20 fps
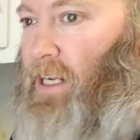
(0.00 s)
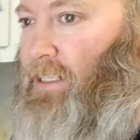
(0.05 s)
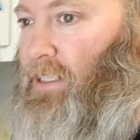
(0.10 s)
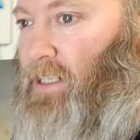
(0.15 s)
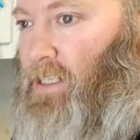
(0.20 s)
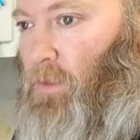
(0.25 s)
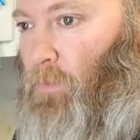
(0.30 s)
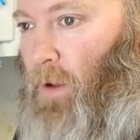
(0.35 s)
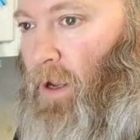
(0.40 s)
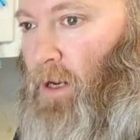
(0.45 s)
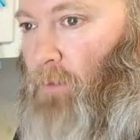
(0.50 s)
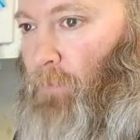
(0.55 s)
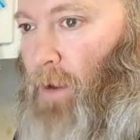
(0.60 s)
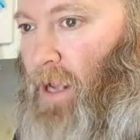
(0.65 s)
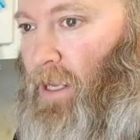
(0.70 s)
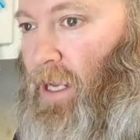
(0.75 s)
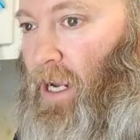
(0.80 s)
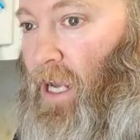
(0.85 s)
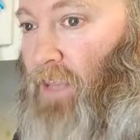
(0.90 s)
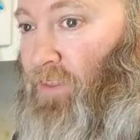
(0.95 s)
I anticipated
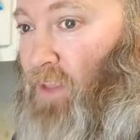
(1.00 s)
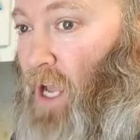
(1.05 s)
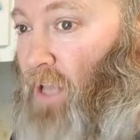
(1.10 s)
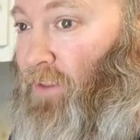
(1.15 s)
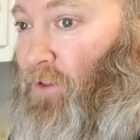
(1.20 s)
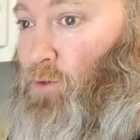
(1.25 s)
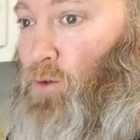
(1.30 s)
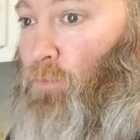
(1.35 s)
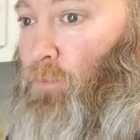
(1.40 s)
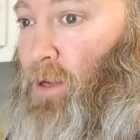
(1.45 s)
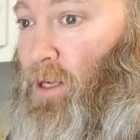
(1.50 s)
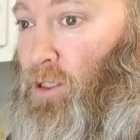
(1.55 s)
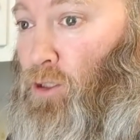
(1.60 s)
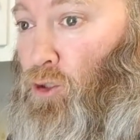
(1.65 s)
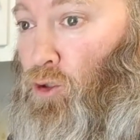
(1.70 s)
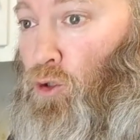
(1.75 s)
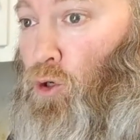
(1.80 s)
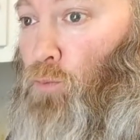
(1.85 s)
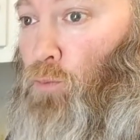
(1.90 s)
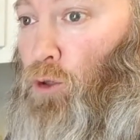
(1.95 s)
making. I thought this would be a
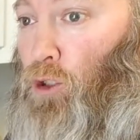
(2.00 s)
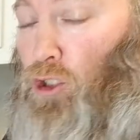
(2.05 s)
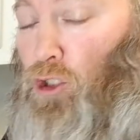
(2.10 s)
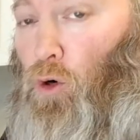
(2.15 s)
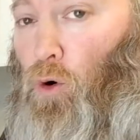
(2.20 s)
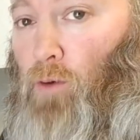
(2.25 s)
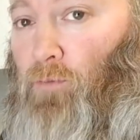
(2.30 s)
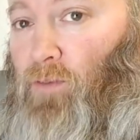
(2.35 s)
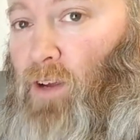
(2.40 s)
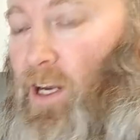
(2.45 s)
super short